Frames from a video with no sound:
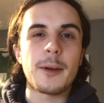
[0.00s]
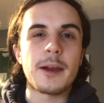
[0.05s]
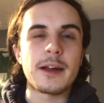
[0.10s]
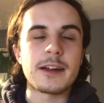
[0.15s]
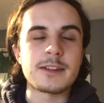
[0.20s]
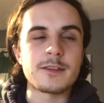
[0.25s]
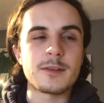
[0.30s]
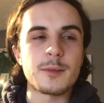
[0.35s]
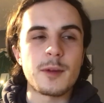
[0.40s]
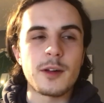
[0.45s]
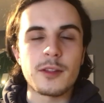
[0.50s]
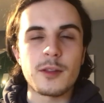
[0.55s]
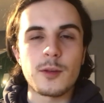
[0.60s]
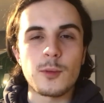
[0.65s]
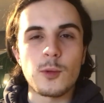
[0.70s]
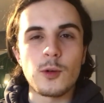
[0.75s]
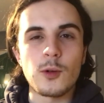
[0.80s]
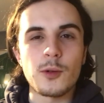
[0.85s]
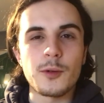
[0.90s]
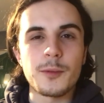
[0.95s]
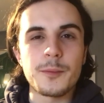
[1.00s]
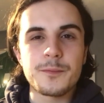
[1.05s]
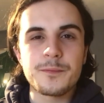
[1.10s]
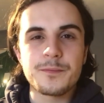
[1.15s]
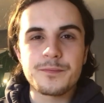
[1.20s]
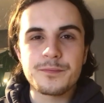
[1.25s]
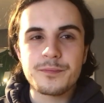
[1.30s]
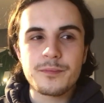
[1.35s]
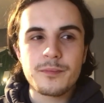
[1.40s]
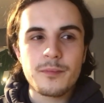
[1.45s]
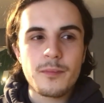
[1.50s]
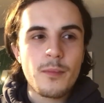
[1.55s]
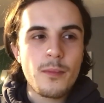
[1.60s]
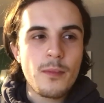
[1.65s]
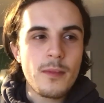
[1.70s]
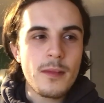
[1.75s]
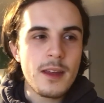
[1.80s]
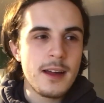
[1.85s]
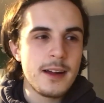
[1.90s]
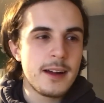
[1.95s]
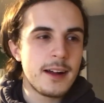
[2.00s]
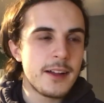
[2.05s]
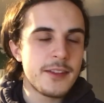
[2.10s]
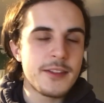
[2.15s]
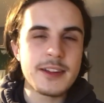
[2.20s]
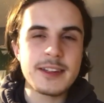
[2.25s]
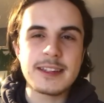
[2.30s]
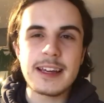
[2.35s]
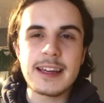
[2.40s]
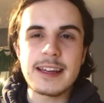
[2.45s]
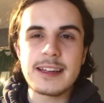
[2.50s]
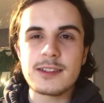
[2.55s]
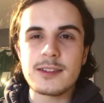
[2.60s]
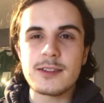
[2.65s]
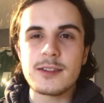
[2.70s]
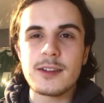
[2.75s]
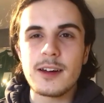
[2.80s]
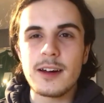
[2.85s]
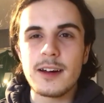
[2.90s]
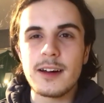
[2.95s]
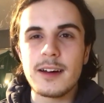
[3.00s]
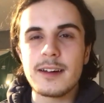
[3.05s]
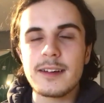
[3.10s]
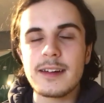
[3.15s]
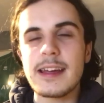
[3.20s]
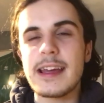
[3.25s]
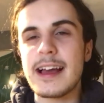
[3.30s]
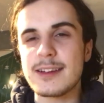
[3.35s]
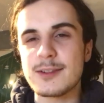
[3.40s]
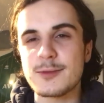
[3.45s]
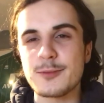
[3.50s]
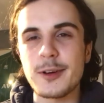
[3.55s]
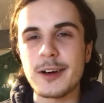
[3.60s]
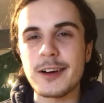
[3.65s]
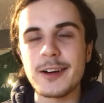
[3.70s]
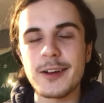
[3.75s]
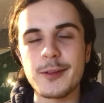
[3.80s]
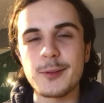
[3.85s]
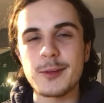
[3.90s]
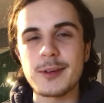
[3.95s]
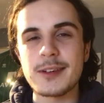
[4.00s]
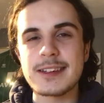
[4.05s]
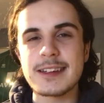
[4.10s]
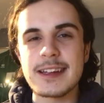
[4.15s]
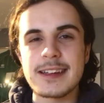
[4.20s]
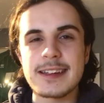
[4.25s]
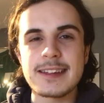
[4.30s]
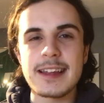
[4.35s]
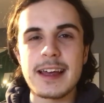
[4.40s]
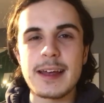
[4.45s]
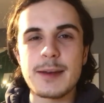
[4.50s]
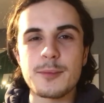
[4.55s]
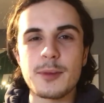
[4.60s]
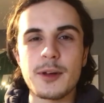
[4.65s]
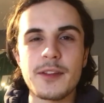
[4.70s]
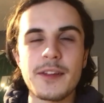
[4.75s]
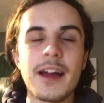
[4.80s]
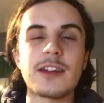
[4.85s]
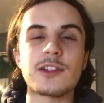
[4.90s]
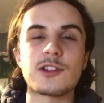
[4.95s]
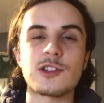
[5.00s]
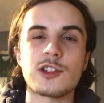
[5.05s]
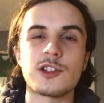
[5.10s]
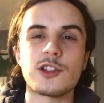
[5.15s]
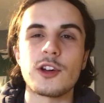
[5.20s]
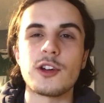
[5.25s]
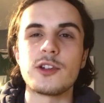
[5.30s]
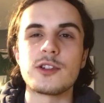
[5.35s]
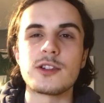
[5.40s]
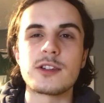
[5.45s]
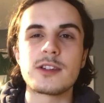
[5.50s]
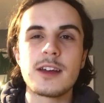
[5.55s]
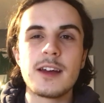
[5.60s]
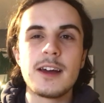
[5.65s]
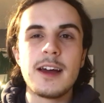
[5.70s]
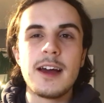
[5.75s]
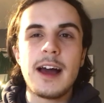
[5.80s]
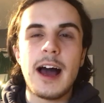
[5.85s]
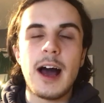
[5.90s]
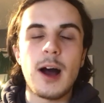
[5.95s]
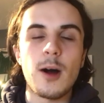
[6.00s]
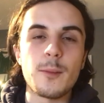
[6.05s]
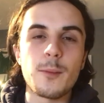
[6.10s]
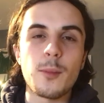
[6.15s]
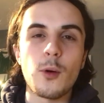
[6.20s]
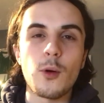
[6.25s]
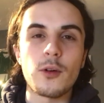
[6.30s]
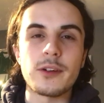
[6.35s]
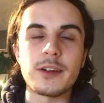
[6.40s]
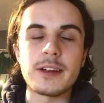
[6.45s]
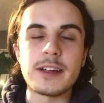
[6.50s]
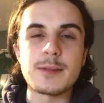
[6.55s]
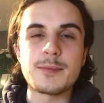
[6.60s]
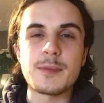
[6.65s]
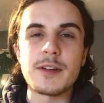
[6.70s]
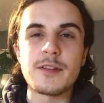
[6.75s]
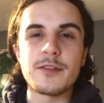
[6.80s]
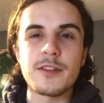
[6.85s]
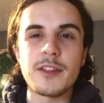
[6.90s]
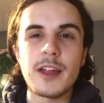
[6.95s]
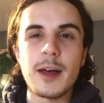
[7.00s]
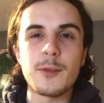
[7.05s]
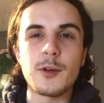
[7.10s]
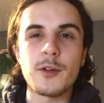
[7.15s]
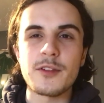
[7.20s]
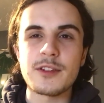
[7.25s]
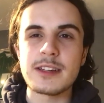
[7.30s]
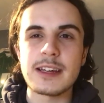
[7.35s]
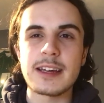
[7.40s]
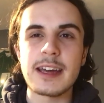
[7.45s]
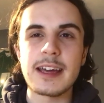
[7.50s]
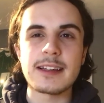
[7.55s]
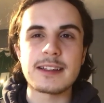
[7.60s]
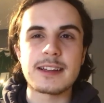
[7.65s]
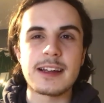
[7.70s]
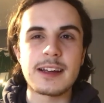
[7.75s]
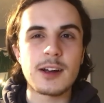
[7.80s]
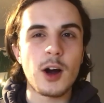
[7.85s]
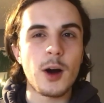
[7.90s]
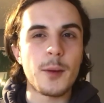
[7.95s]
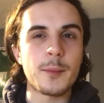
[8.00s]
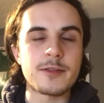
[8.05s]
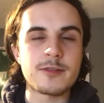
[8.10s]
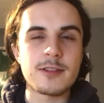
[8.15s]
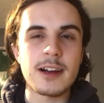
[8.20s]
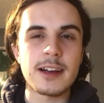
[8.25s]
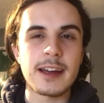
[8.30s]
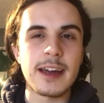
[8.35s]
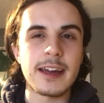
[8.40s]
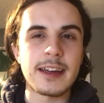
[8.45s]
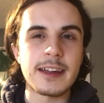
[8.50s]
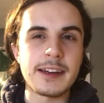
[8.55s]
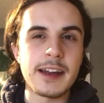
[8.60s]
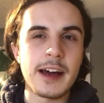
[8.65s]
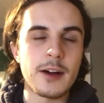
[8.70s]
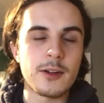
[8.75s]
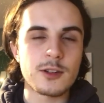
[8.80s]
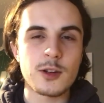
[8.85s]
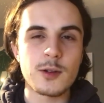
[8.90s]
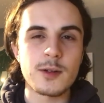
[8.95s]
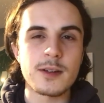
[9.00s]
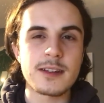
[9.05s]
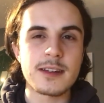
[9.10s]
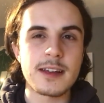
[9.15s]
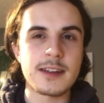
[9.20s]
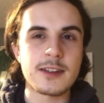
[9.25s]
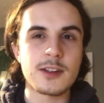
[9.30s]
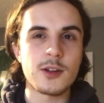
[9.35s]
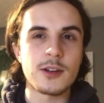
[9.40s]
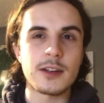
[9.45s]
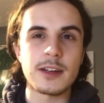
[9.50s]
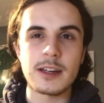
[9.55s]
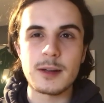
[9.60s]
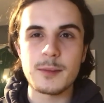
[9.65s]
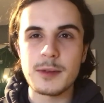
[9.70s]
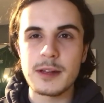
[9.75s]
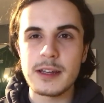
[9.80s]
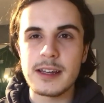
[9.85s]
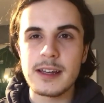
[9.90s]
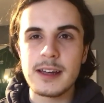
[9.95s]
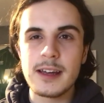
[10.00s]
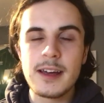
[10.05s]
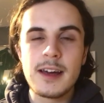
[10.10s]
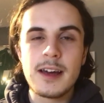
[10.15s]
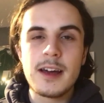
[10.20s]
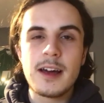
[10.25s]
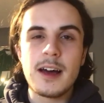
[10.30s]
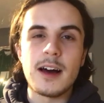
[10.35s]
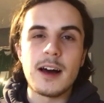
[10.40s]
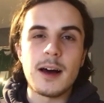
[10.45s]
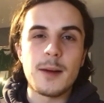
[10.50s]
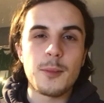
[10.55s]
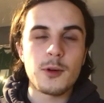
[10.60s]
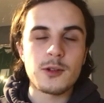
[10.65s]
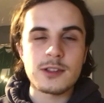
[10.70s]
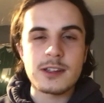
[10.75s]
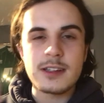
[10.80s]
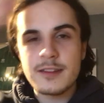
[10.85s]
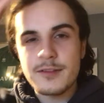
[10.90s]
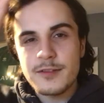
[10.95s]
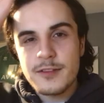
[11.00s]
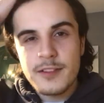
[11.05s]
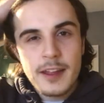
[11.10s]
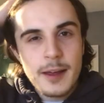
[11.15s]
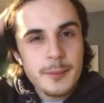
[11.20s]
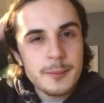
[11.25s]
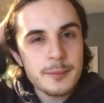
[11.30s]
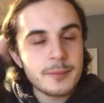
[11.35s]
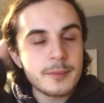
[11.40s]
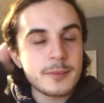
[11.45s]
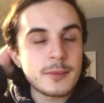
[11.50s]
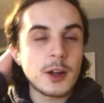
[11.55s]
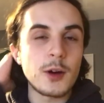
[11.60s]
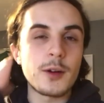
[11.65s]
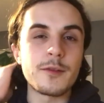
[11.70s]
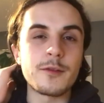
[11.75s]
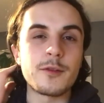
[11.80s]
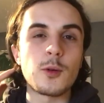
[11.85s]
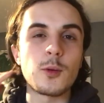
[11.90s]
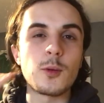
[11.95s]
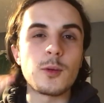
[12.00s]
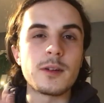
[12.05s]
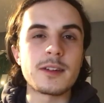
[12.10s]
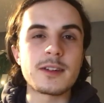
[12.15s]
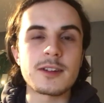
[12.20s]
Player of the Month award this season. He hasn't won another one since then, but that just shows how important he's been for them, and obviously Kings Lynn can't be relegated now, so it's only going to be positive for them going forward.